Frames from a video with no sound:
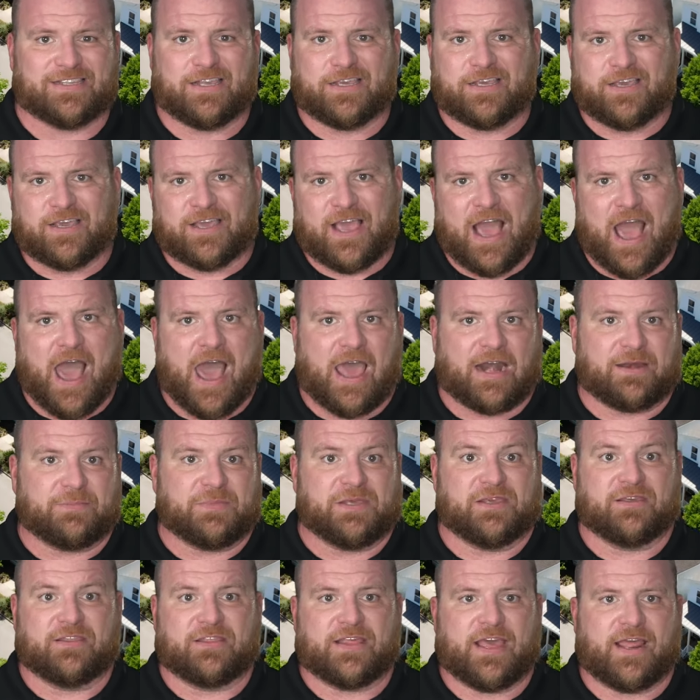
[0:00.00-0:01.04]
like
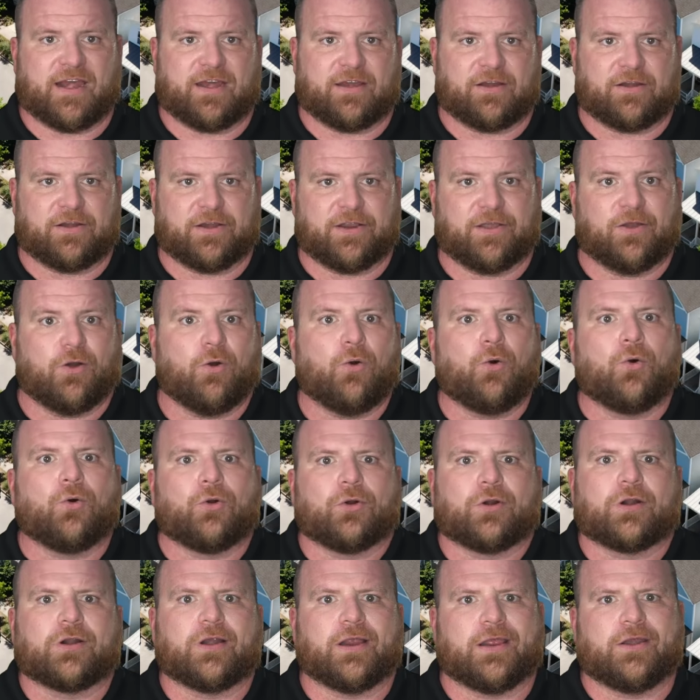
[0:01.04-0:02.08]
economy of that area
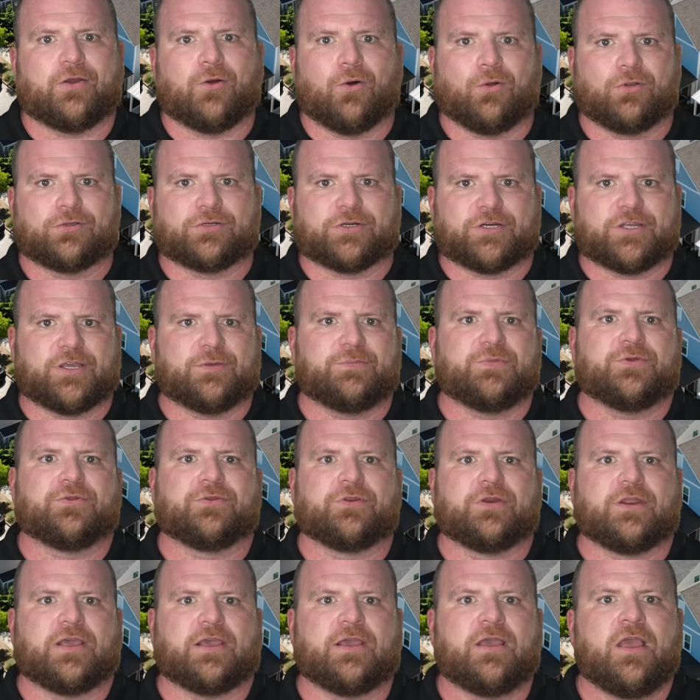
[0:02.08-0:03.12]
or an older
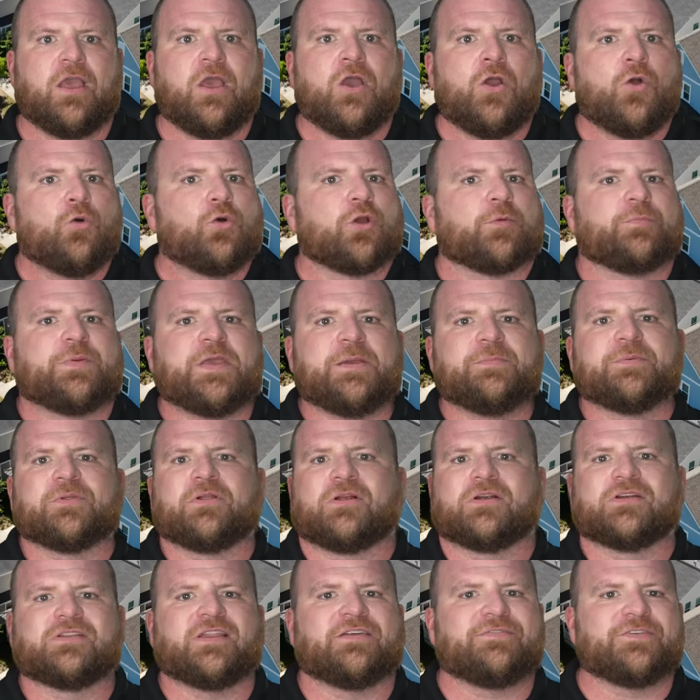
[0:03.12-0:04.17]
community where people
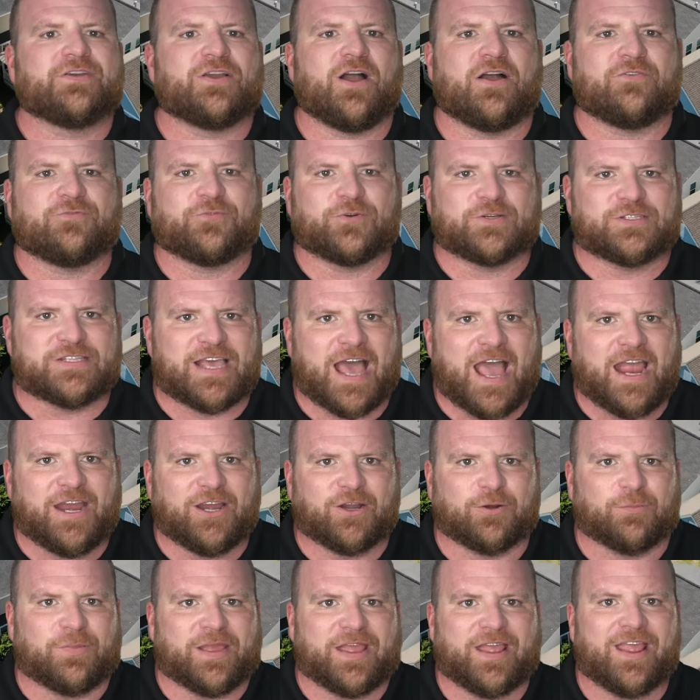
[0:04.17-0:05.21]
are living off
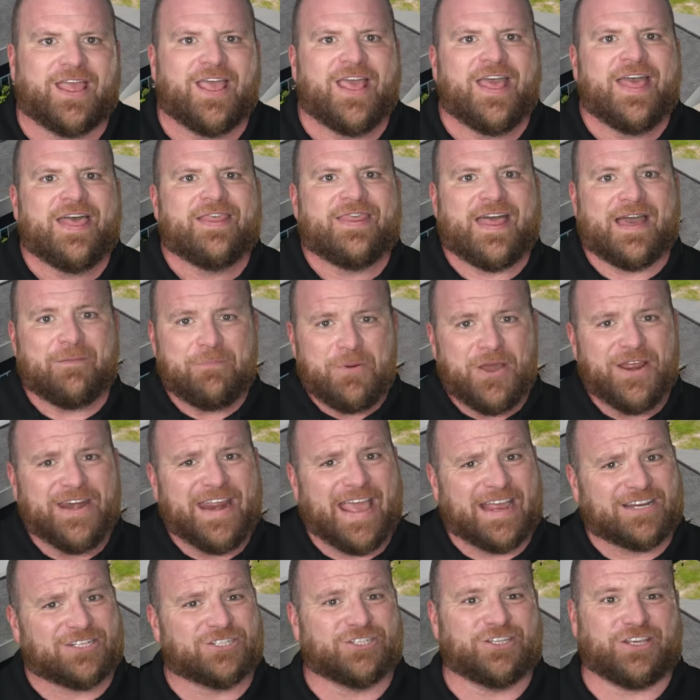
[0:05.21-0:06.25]
retirement. That might
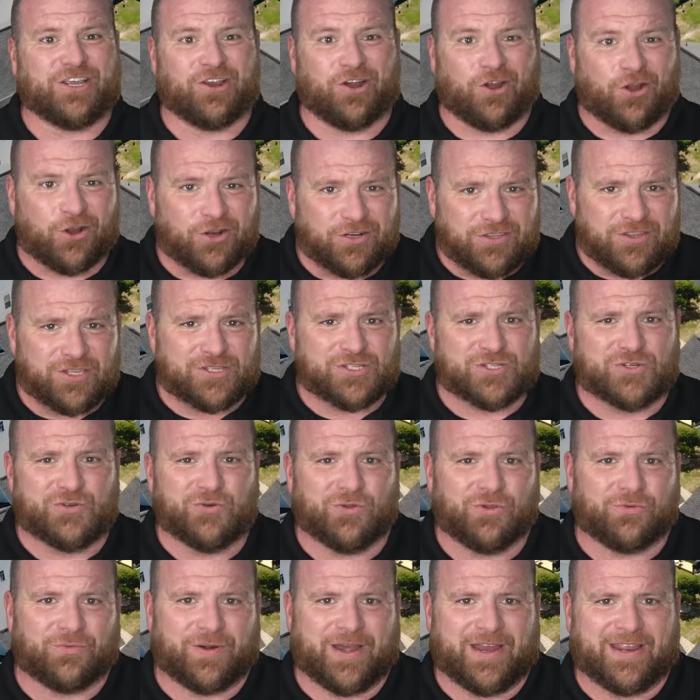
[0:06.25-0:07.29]
actually hurt the
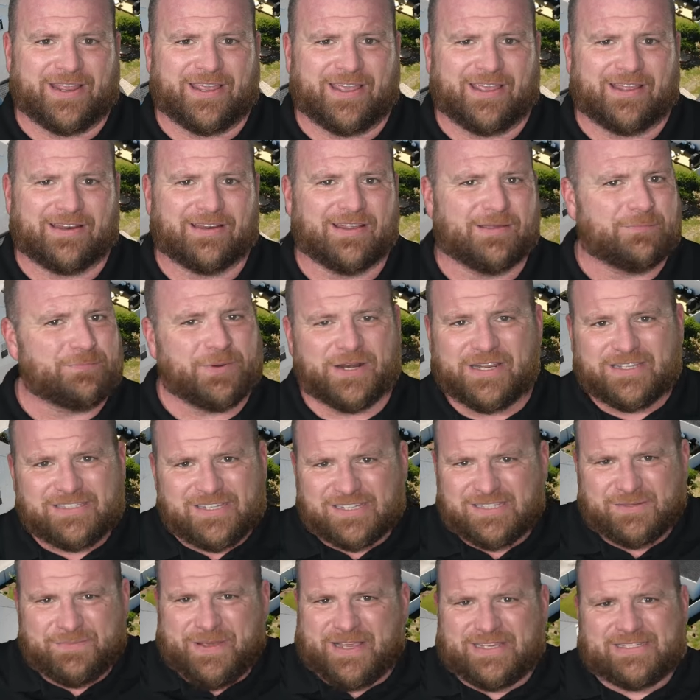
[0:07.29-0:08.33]
school ranking, but it
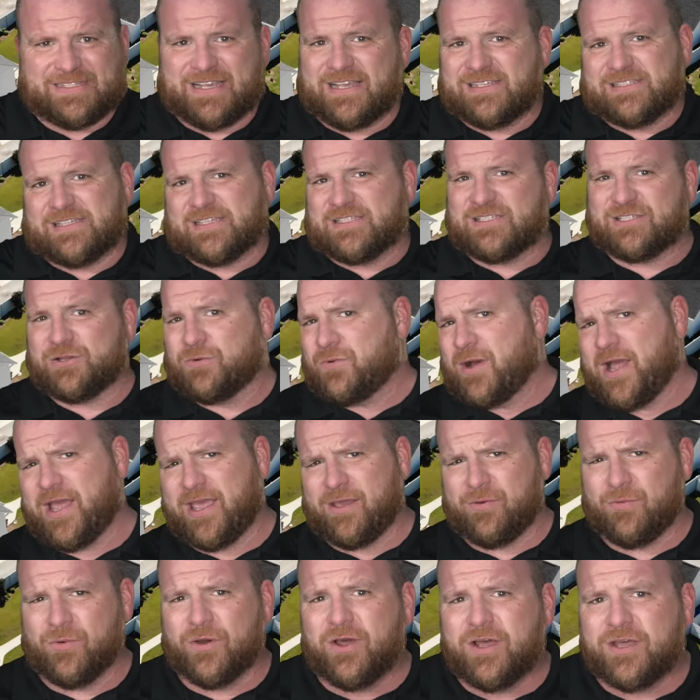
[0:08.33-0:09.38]
doesn't make sense as to why
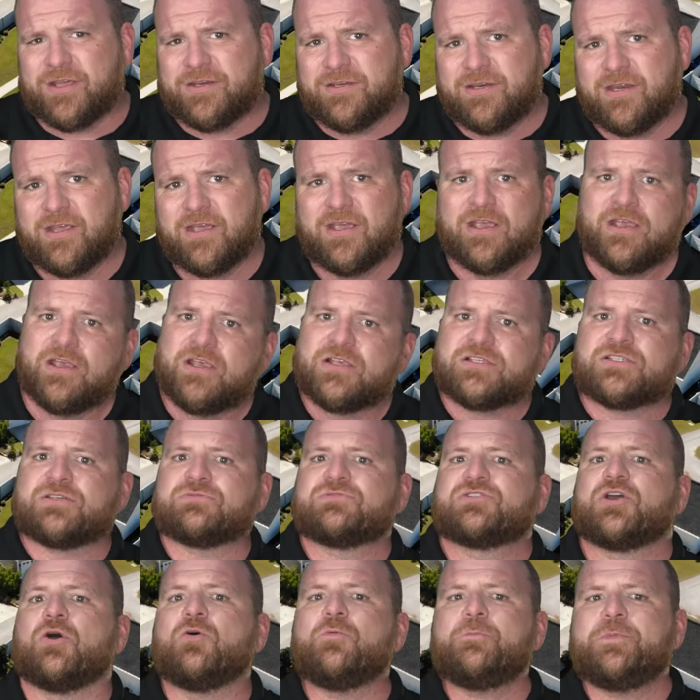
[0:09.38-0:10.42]
it would. So
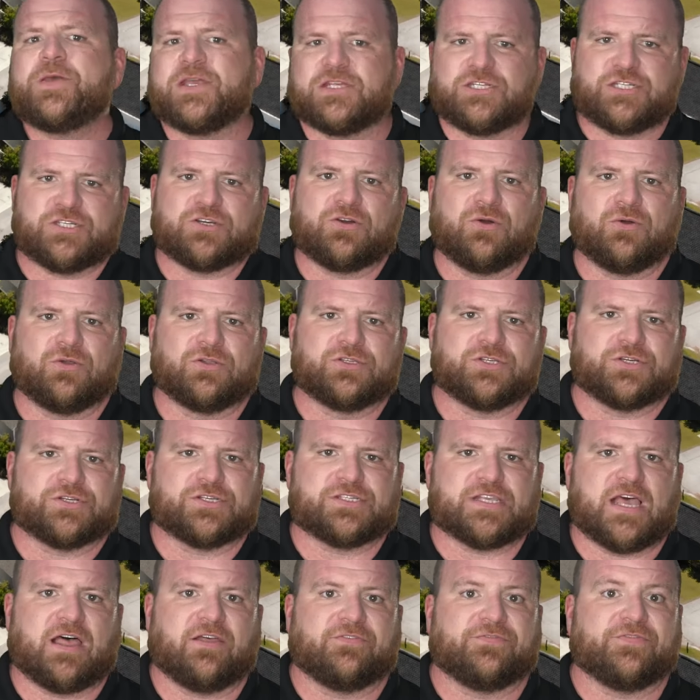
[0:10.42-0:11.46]
don't pigeonhole
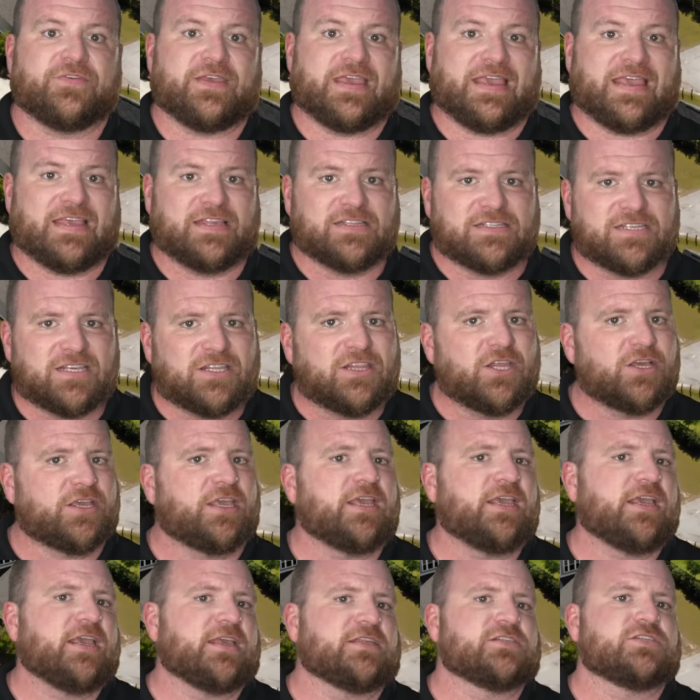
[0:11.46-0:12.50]
yourself into
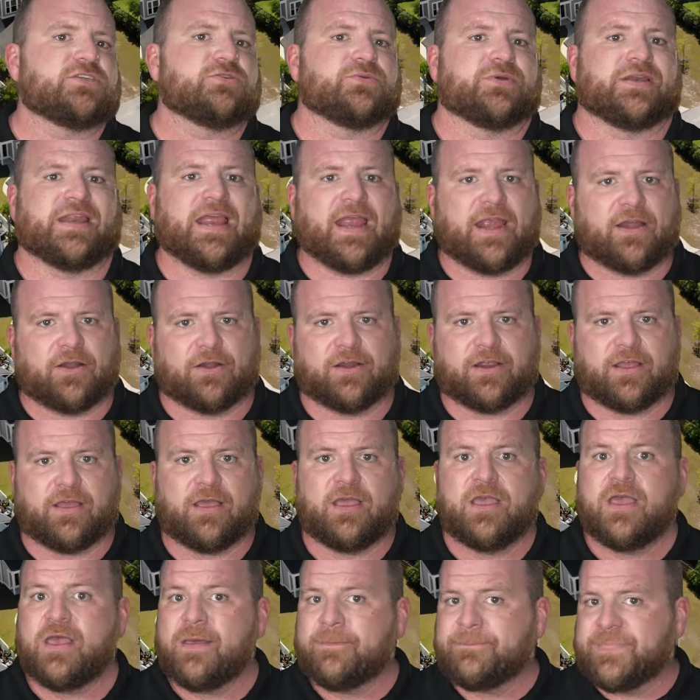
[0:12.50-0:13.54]
looking into an area
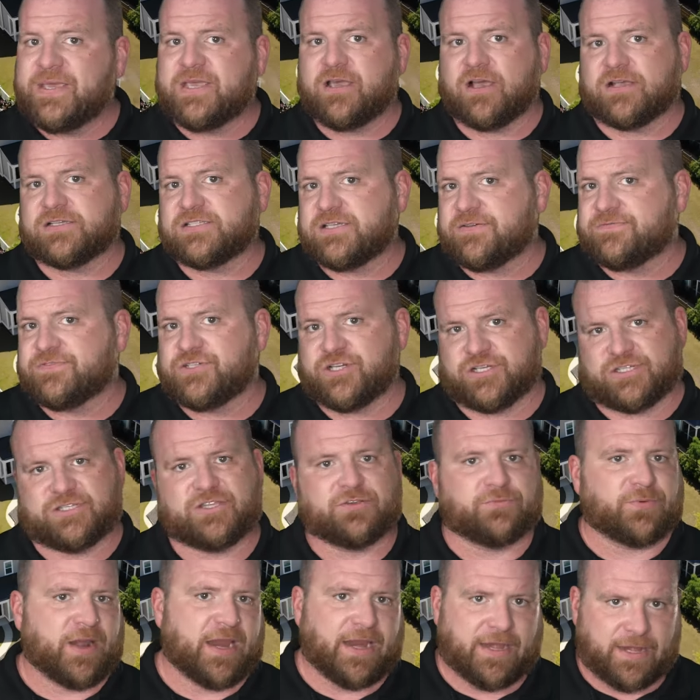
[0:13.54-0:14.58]
because of just
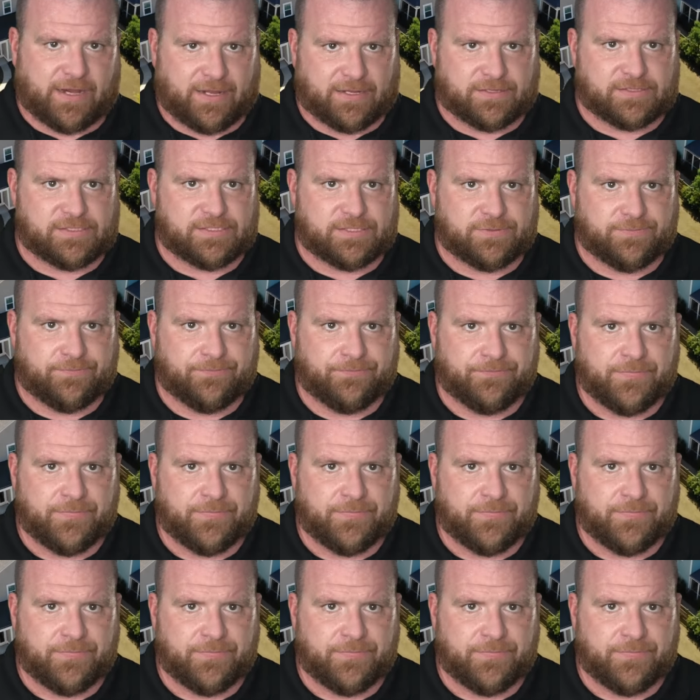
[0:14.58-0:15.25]
the ratings.